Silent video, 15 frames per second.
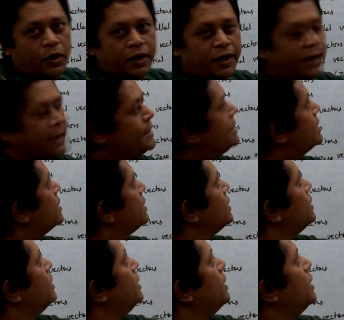quantities,
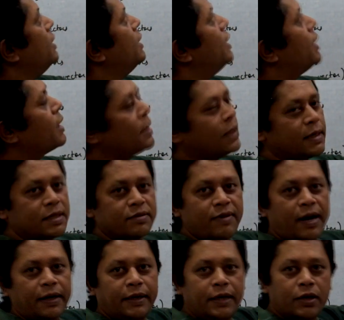another is
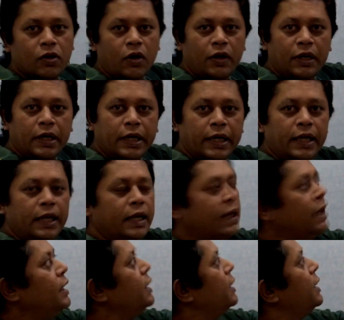vector quantity,
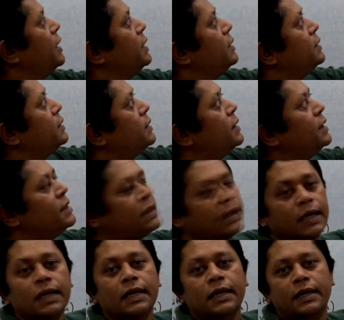third is
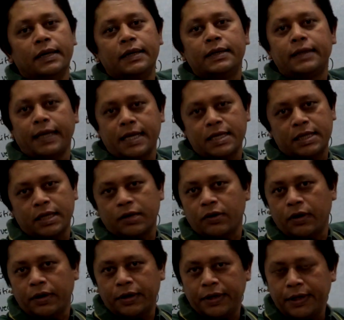a tensor
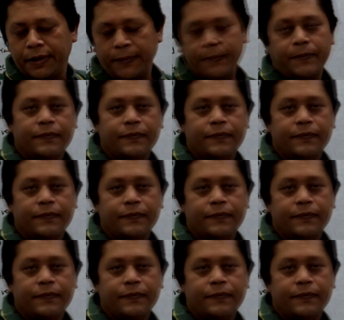quantity.